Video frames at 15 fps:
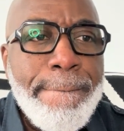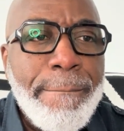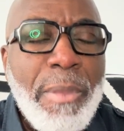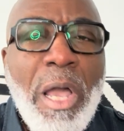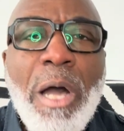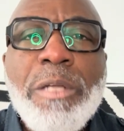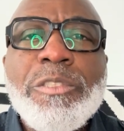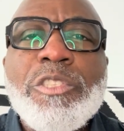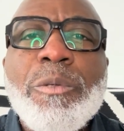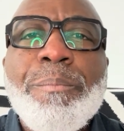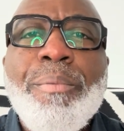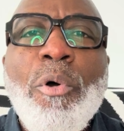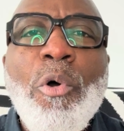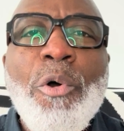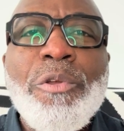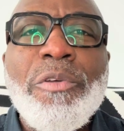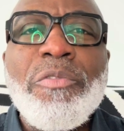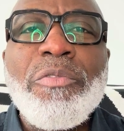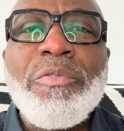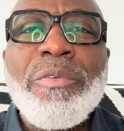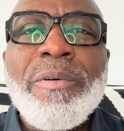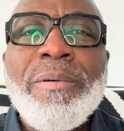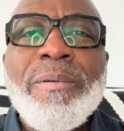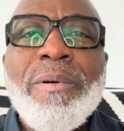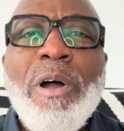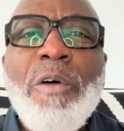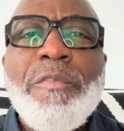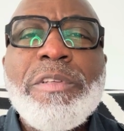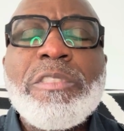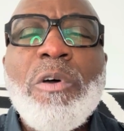unsupportive
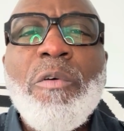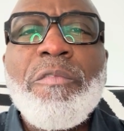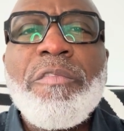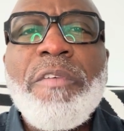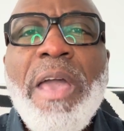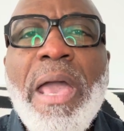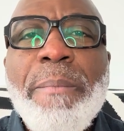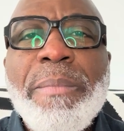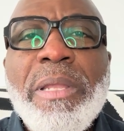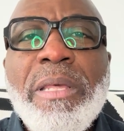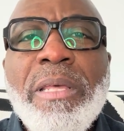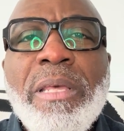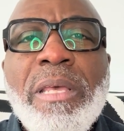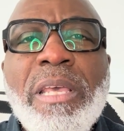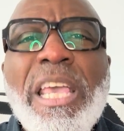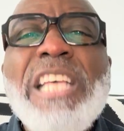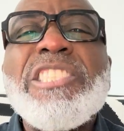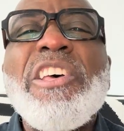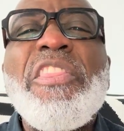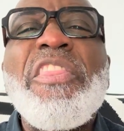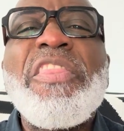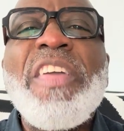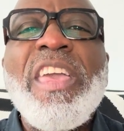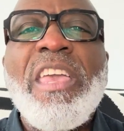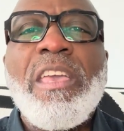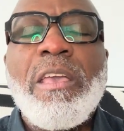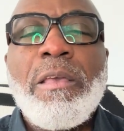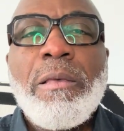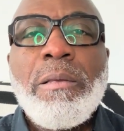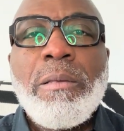of his own family is a
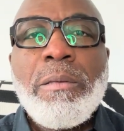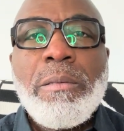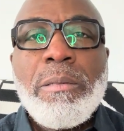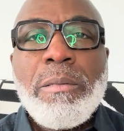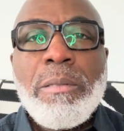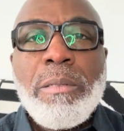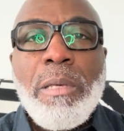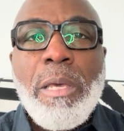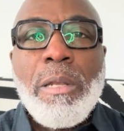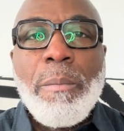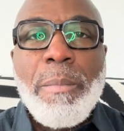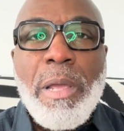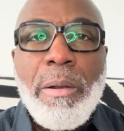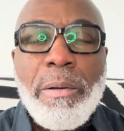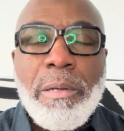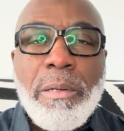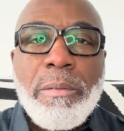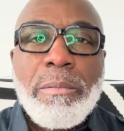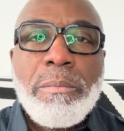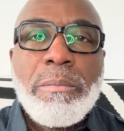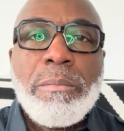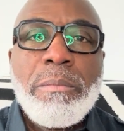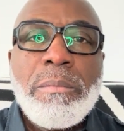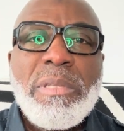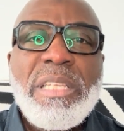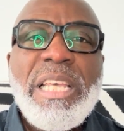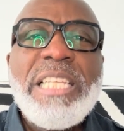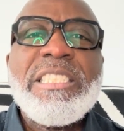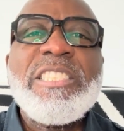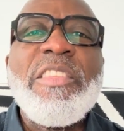thing in America.
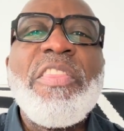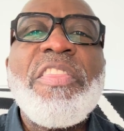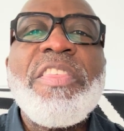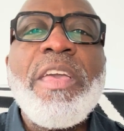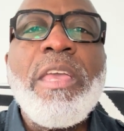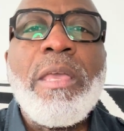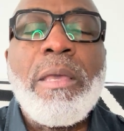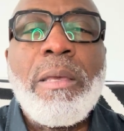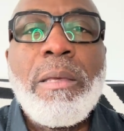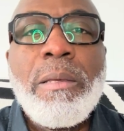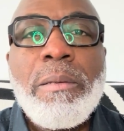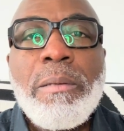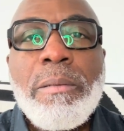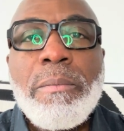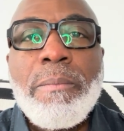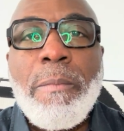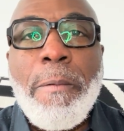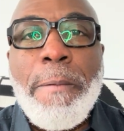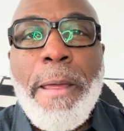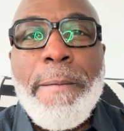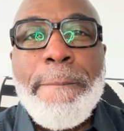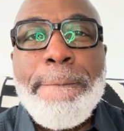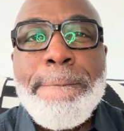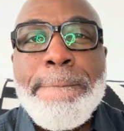It's a thing, right?